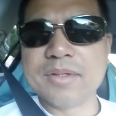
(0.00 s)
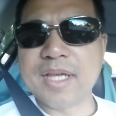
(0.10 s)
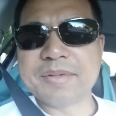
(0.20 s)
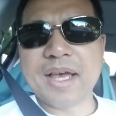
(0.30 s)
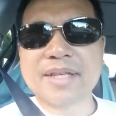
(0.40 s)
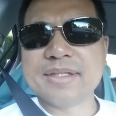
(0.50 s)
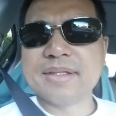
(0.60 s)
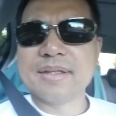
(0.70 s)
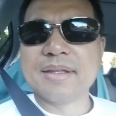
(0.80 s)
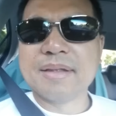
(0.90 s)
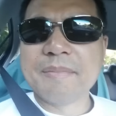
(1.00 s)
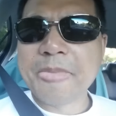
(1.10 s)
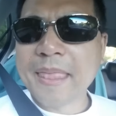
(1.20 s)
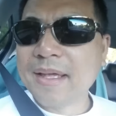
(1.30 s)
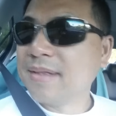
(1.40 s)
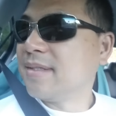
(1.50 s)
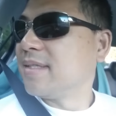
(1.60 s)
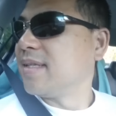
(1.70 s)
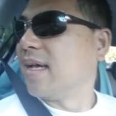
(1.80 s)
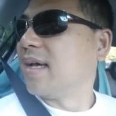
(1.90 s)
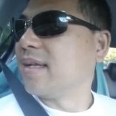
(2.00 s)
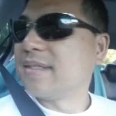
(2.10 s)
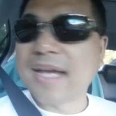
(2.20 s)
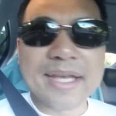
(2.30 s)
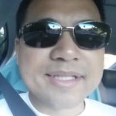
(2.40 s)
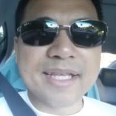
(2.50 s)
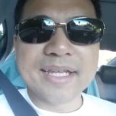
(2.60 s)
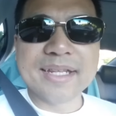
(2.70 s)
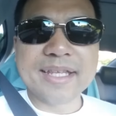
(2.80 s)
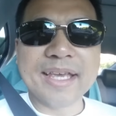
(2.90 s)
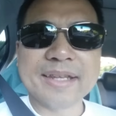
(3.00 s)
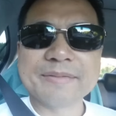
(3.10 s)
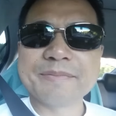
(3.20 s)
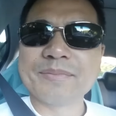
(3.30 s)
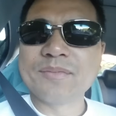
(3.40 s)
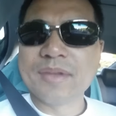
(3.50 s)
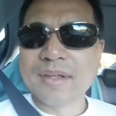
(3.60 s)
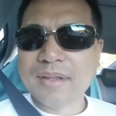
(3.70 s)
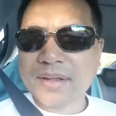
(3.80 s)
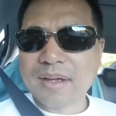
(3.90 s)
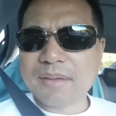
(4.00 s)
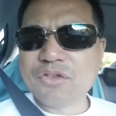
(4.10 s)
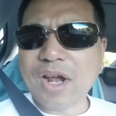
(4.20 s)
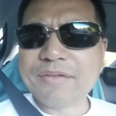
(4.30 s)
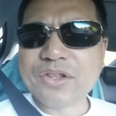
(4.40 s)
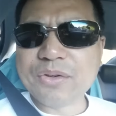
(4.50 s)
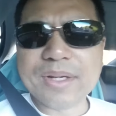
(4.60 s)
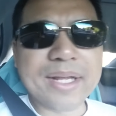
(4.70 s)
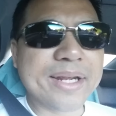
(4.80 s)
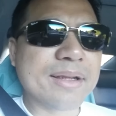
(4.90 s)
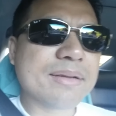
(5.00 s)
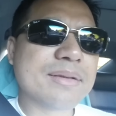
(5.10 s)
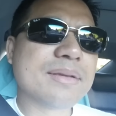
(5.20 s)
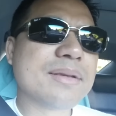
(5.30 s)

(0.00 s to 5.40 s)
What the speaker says: What's up, guys? This is Ty Zen again. I'm driving through Atlanta